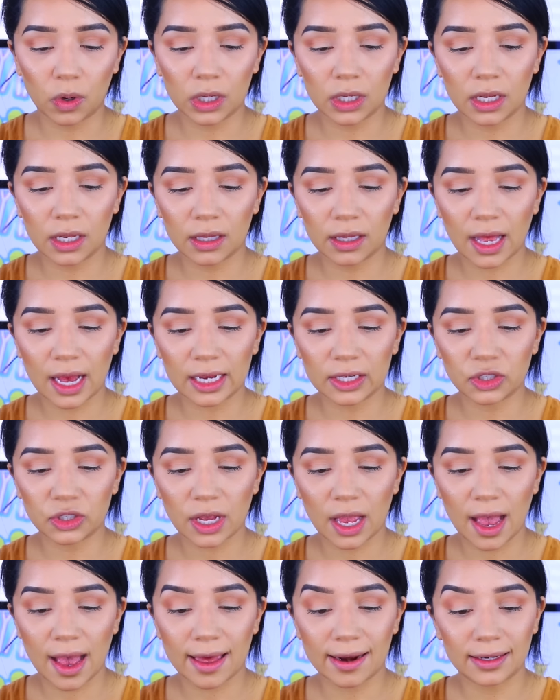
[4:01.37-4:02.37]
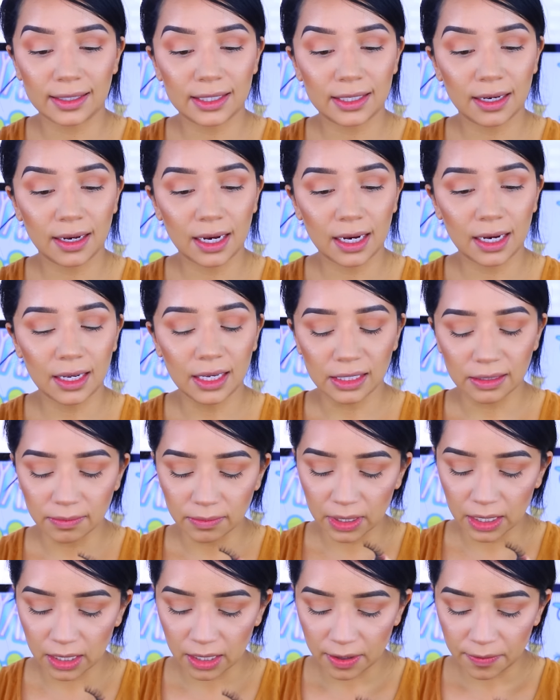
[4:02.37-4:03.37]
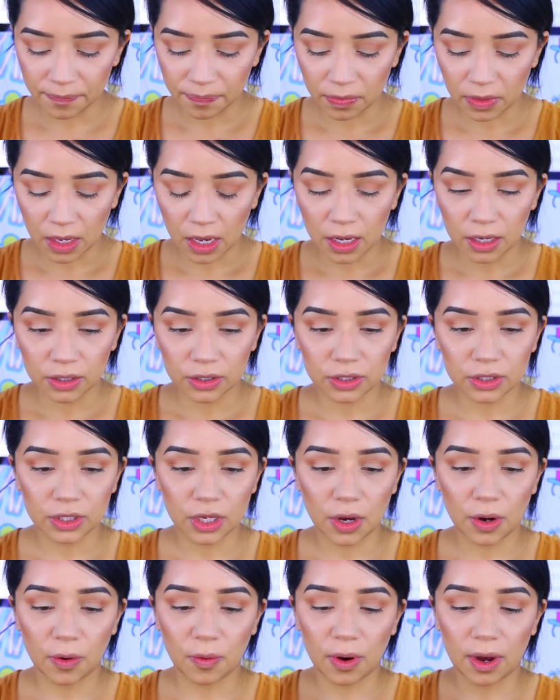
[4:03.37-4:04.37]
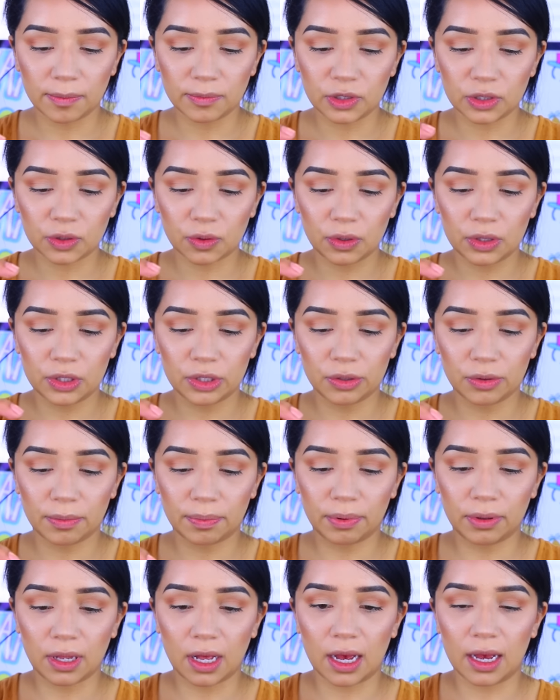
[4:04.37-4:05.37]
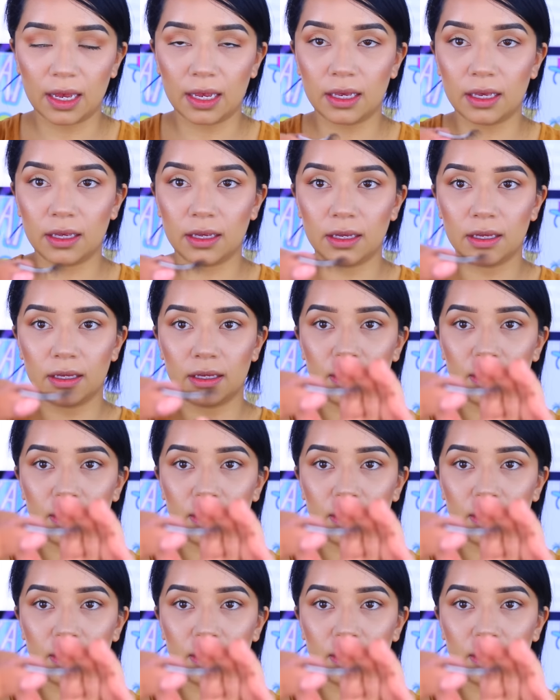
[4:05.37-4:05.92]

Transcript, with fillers: one lash at a time. So I'm just going to apply,